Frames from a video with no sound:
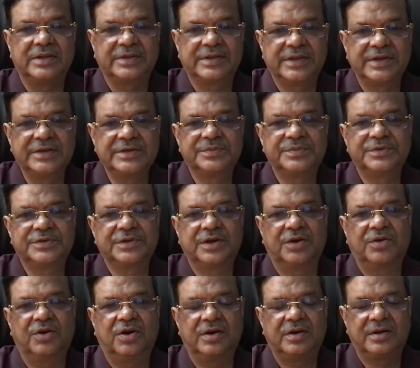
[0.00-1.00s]
things which are
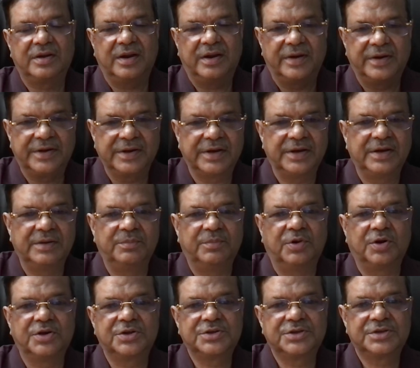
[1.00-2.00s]
not written in
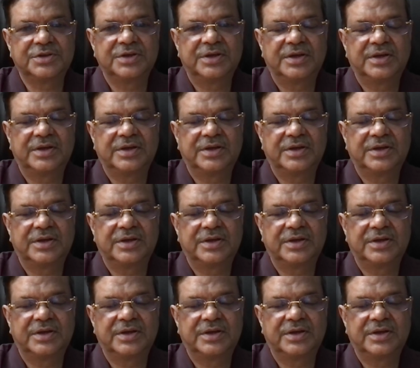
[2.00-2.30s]
books.